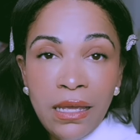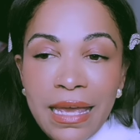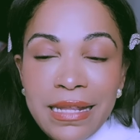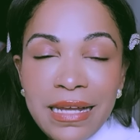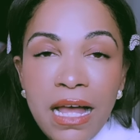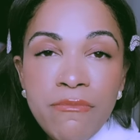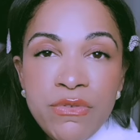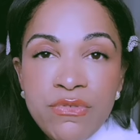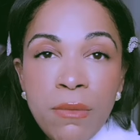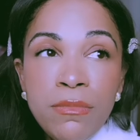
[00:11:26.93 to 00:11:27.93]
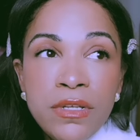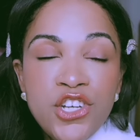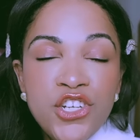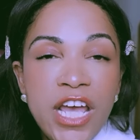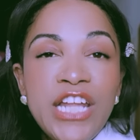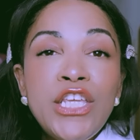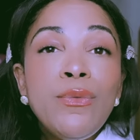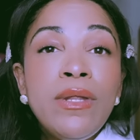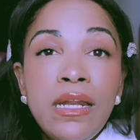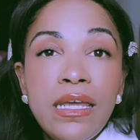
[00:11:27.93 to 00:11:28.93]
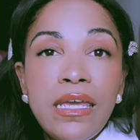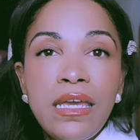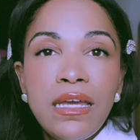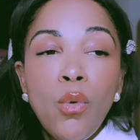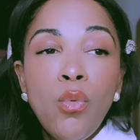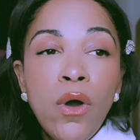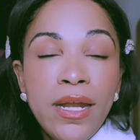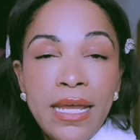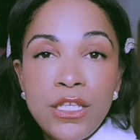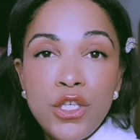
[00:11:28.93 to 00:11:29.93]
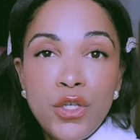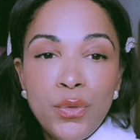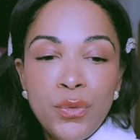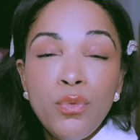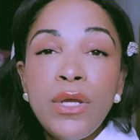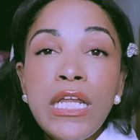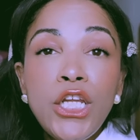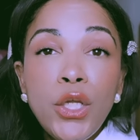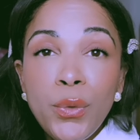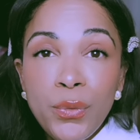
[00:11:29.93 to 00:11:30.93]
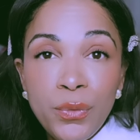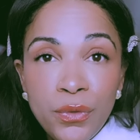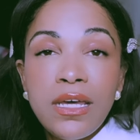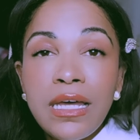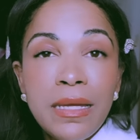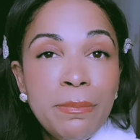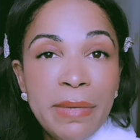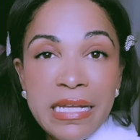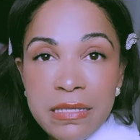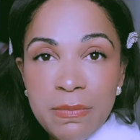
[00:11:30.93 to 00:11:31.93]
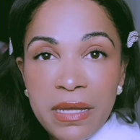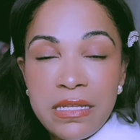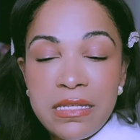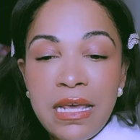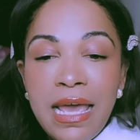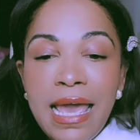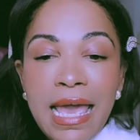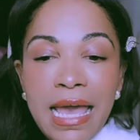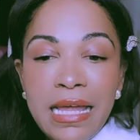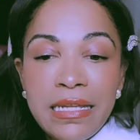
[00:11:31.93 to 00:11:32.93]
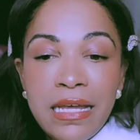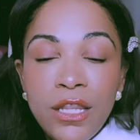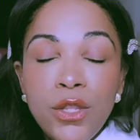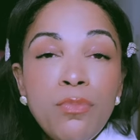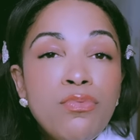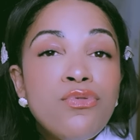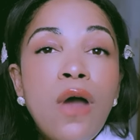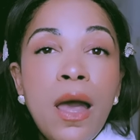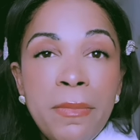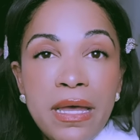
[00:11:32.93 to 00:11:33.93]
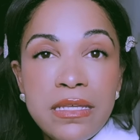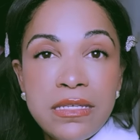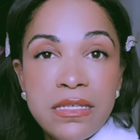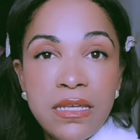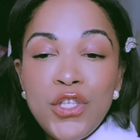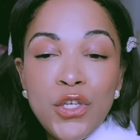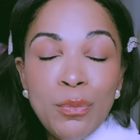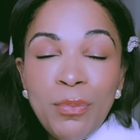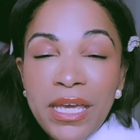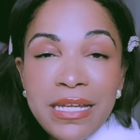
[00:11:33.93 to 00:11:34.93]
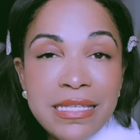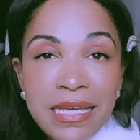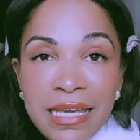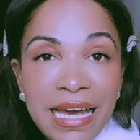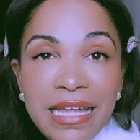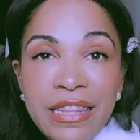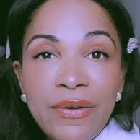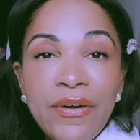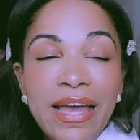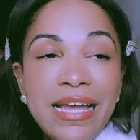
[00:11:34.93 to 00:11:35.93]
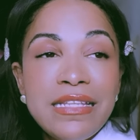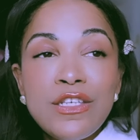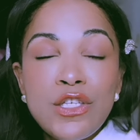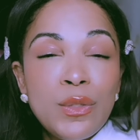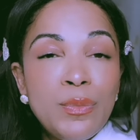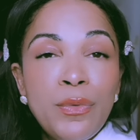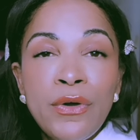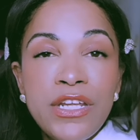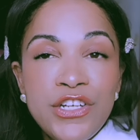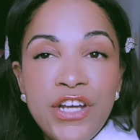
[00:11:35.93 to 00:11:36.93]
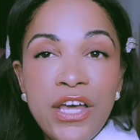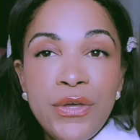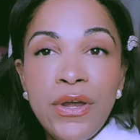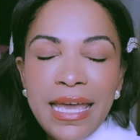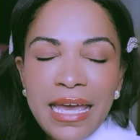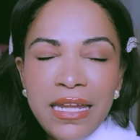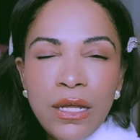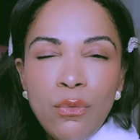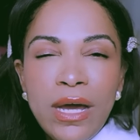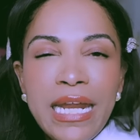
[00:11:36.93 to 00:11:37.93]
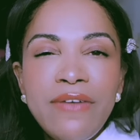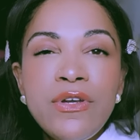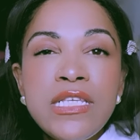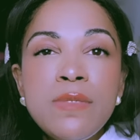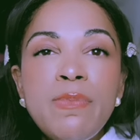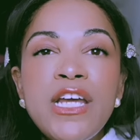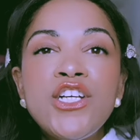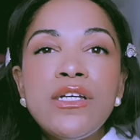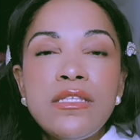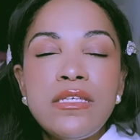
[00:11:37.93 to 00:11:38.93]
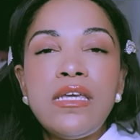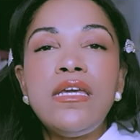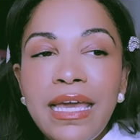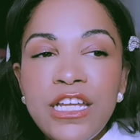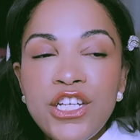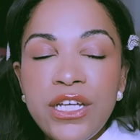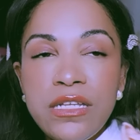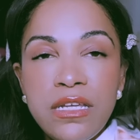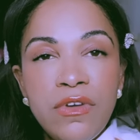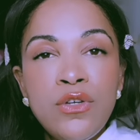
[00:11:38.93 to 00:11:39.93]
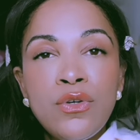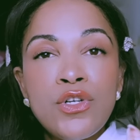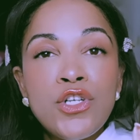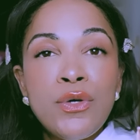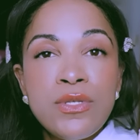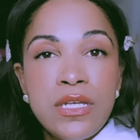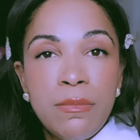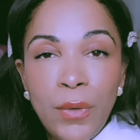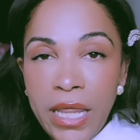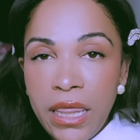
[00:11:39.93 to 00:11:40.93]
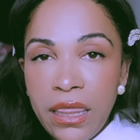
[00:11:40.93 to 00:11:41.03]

It comes from genuinely wanting to renew the commitment and the promise to be together and to support each other in whatever specialty each individual shows up with.